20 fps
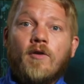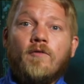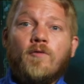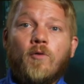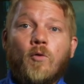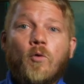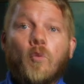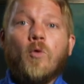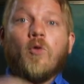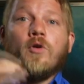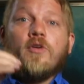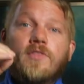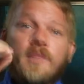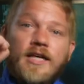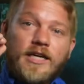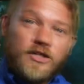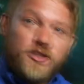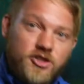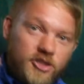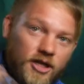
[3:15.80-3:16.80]
for
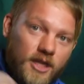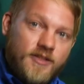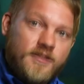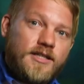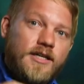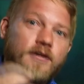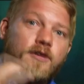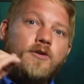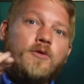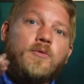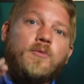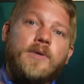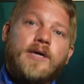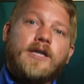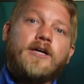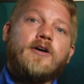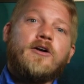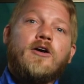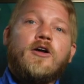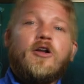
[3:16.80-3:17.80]
the adjusting
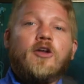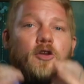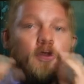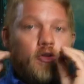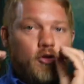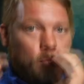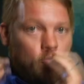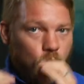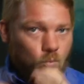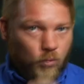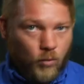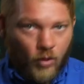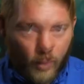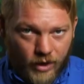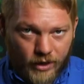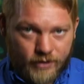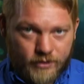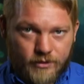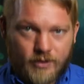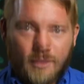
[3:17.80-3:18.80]
career you
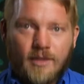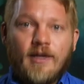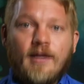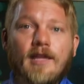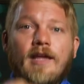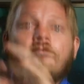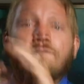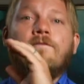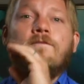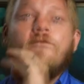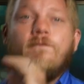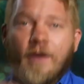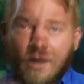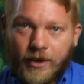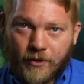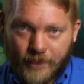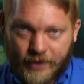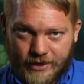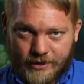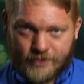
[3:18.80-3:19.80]
want
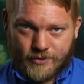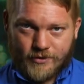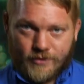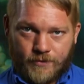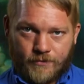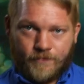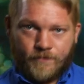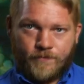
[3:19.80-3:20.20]
varies.